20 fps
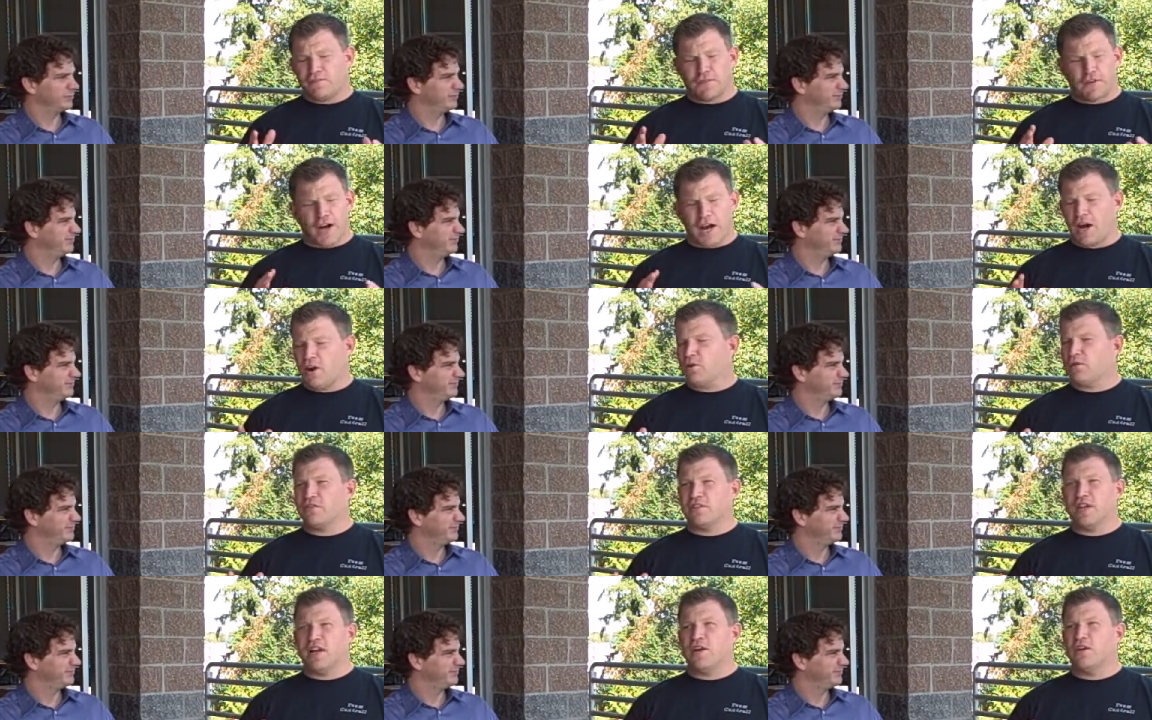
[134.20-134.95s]
Speaker 1: for
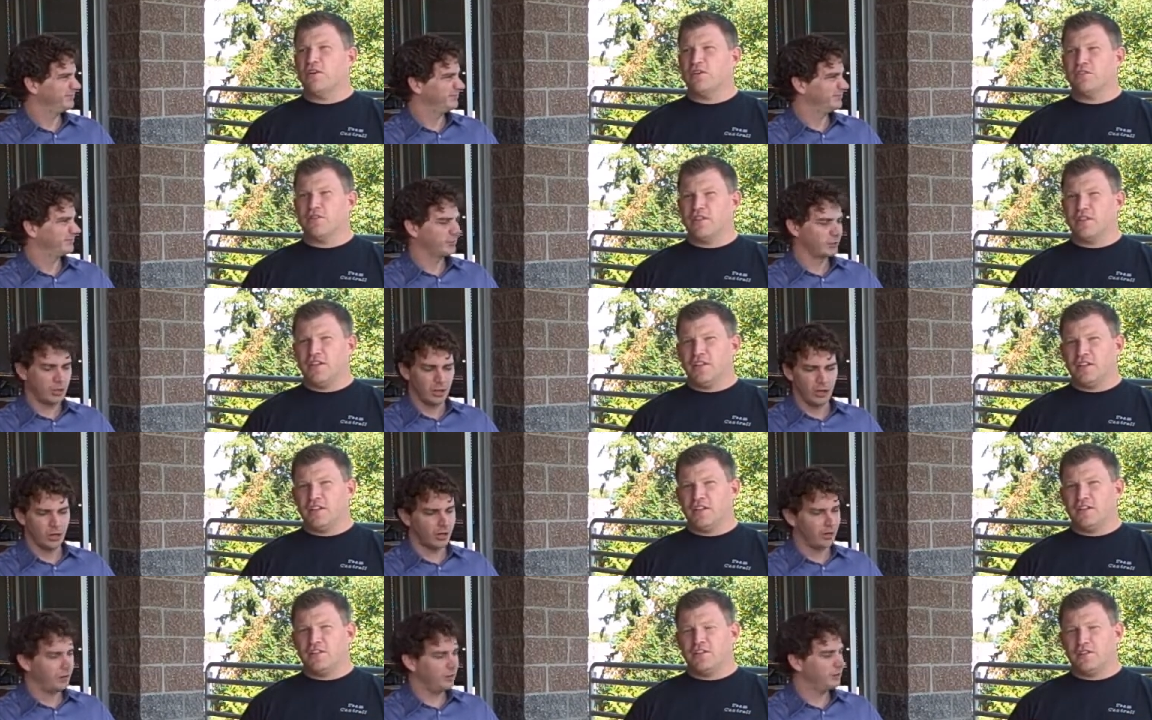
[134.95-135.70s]
hours and hours on
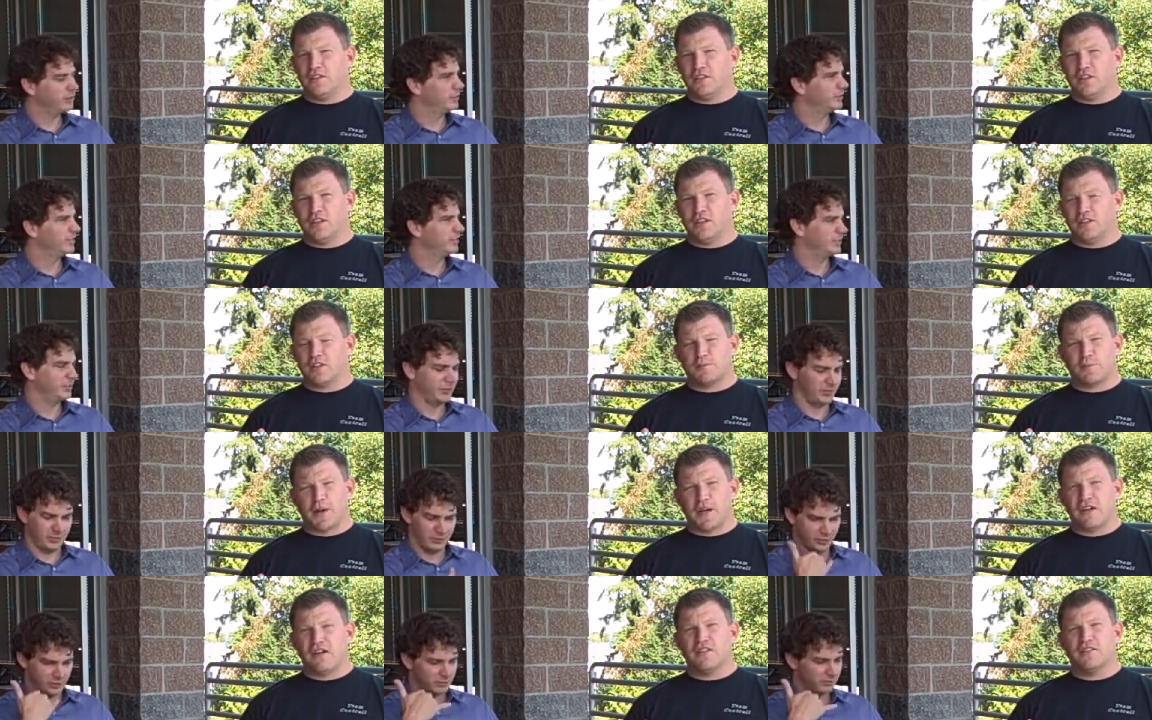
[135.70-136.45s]
end to
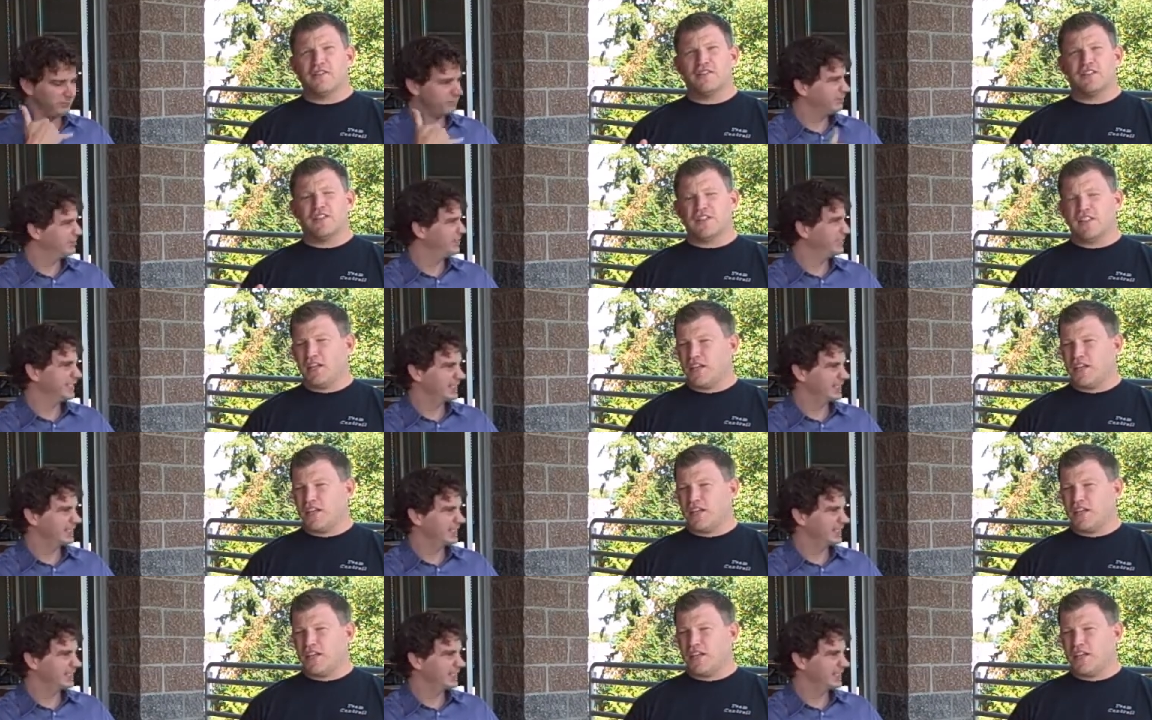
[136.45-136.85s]
expires and